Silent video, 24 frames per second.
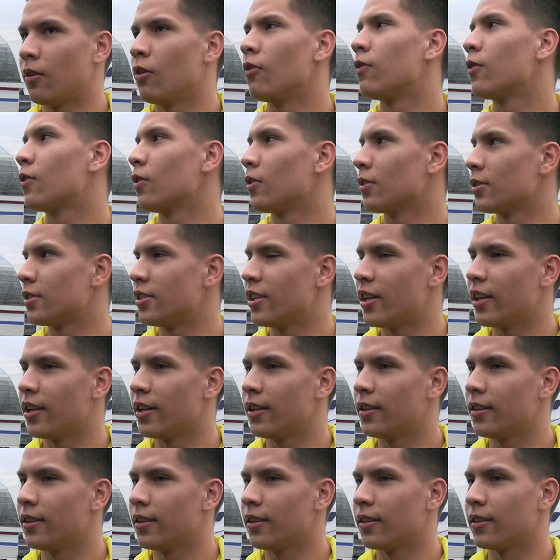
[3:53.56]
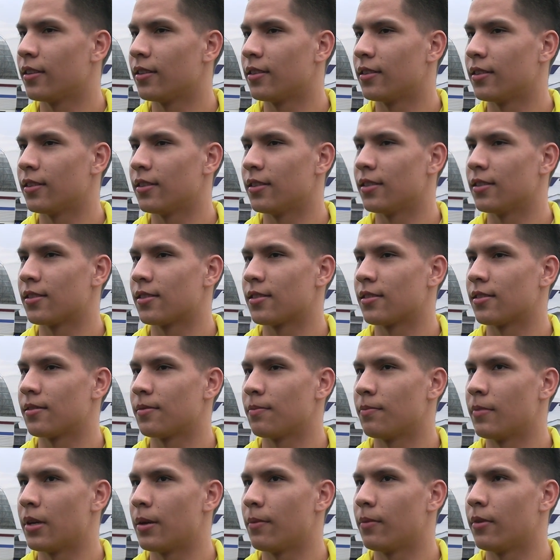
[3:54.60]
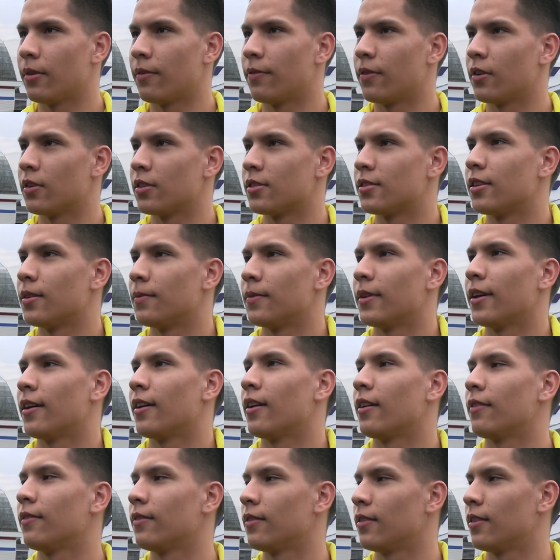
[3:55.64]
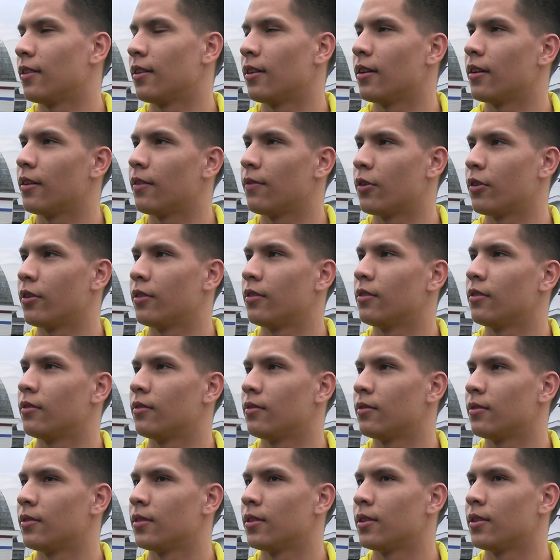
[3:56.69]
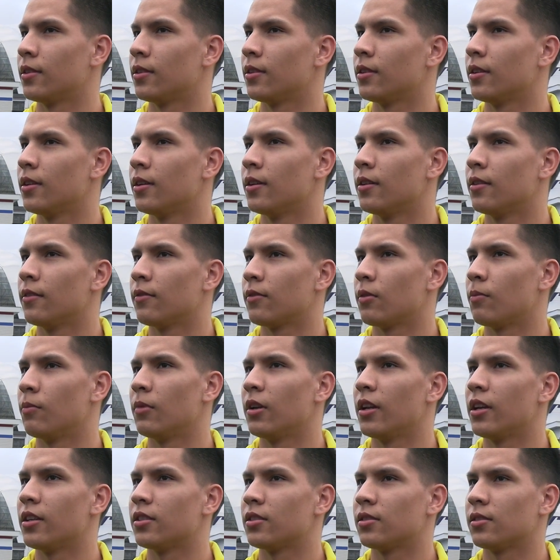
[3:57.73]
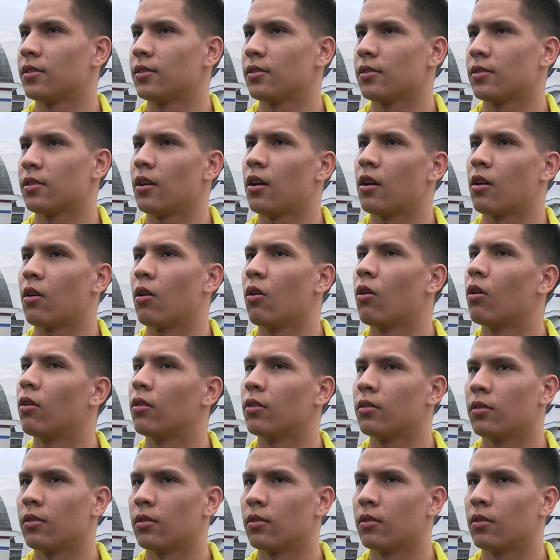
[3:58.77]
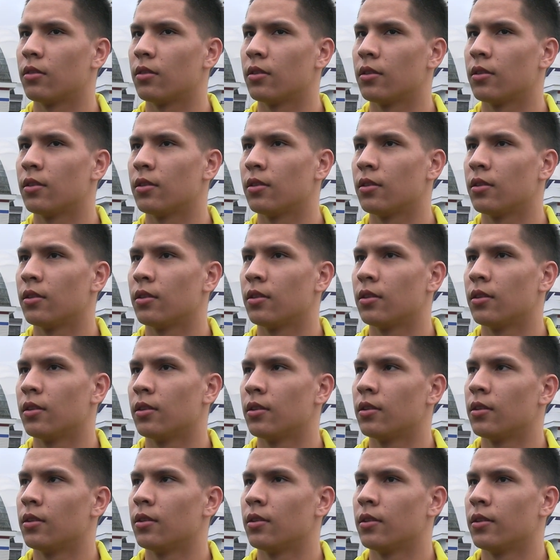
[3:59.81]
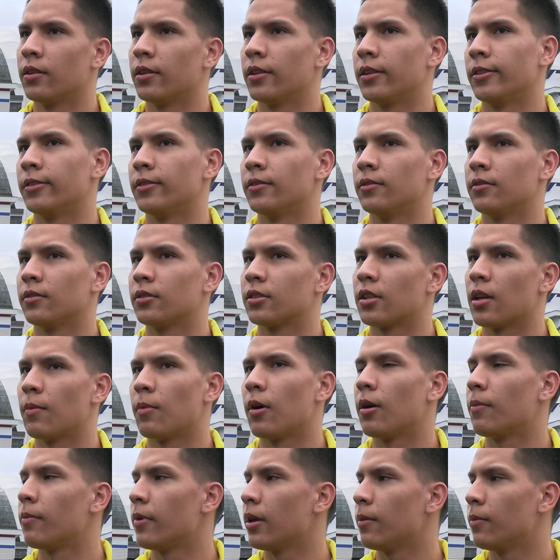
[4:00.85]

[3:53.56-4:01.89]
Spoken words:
Of course, JDT is maybe the first team that I've heard from Malaysia. Selangor and Sabah,